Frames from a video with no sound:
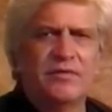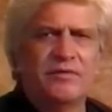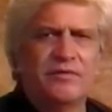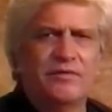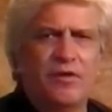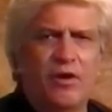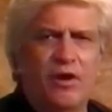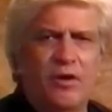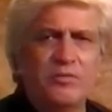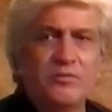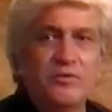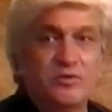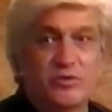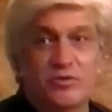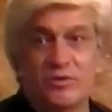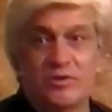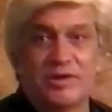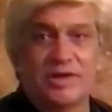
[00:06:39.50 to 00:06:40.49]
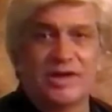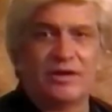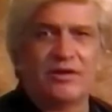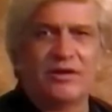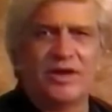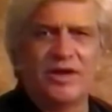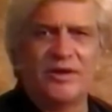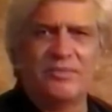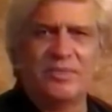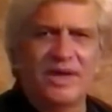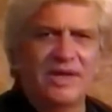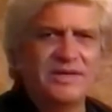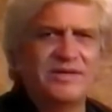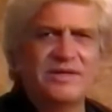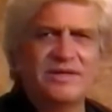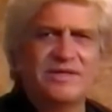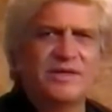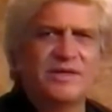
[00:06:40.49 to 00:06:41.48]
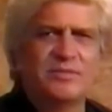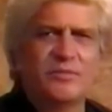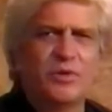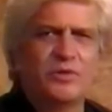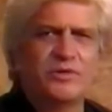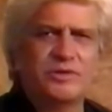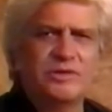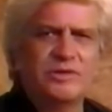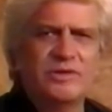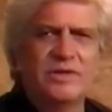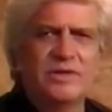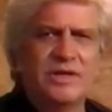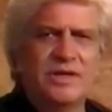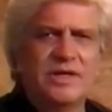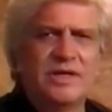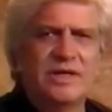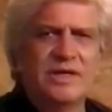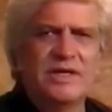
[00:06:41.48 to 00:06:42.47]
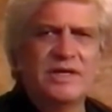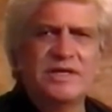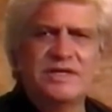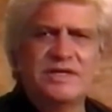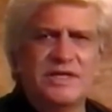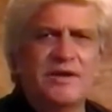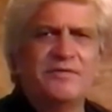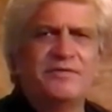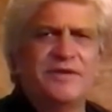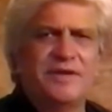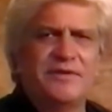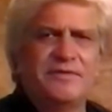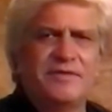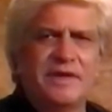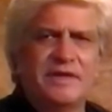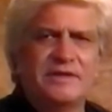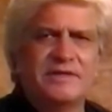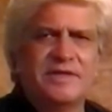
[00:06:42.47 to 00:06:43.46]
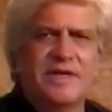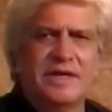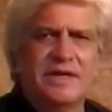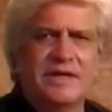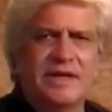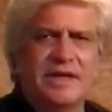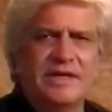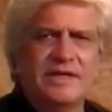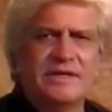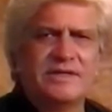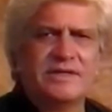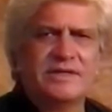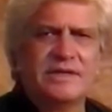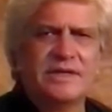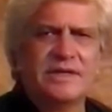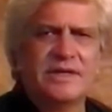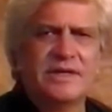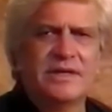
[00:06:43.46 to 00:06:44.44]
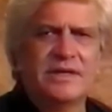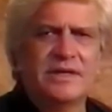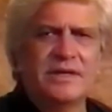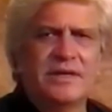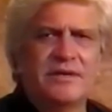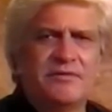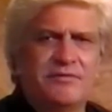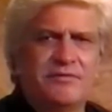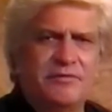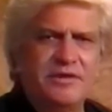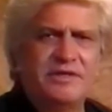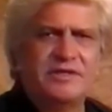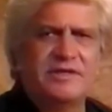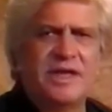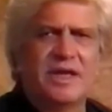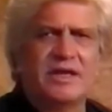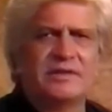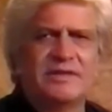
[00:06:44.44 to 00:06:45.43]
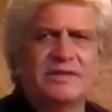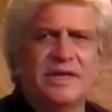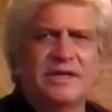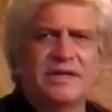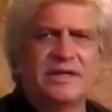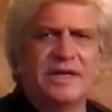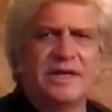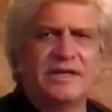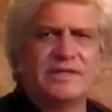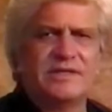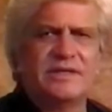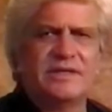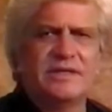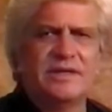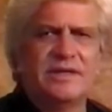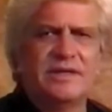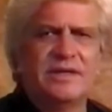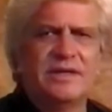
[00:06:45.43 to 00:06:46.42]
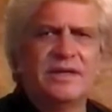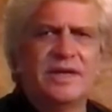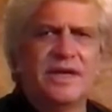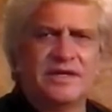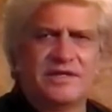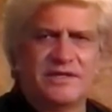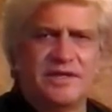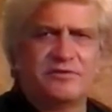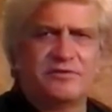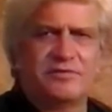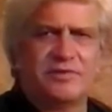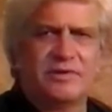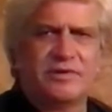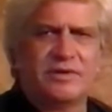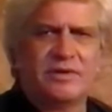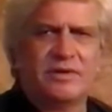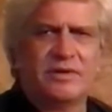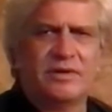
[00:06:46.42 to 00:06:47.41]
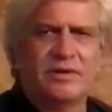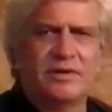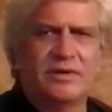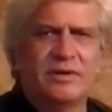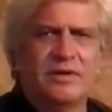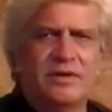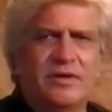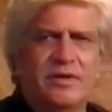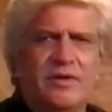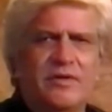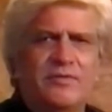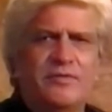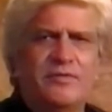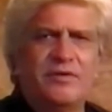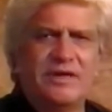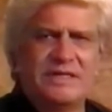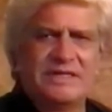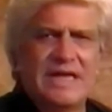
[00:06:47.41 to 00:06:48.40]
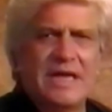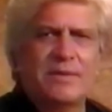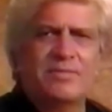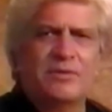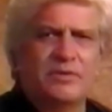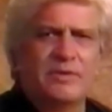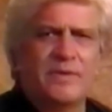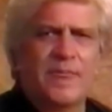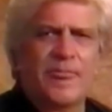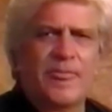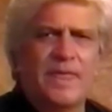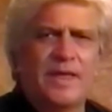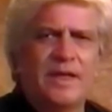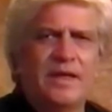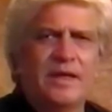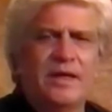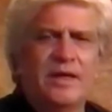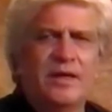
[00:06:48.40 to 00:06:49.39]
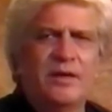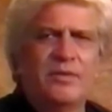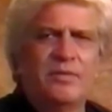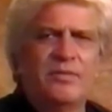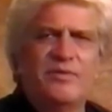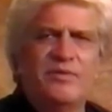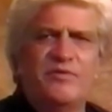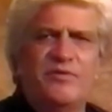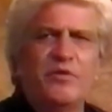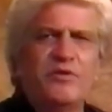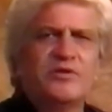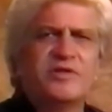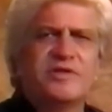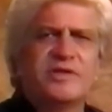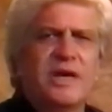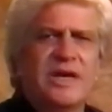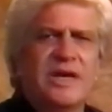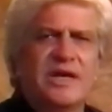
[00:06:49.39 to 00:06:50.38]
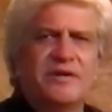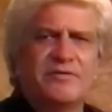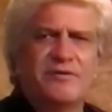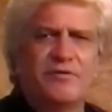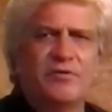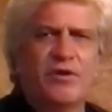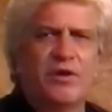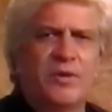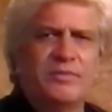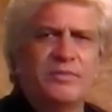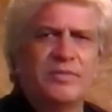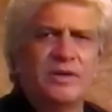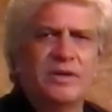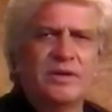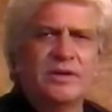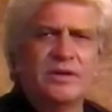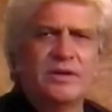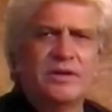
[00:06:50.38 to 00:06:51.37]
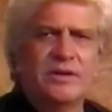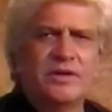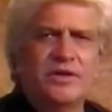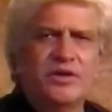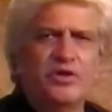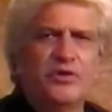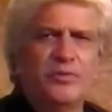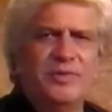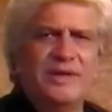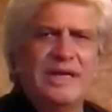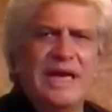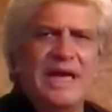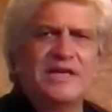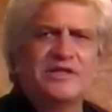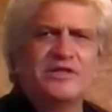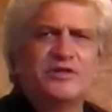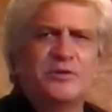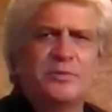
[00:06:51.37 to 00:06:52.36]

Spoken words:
forms, or they call it basics in motion, self-defense techniques, freestyle techniques, etc. For example, before starting a form, you'll be asked to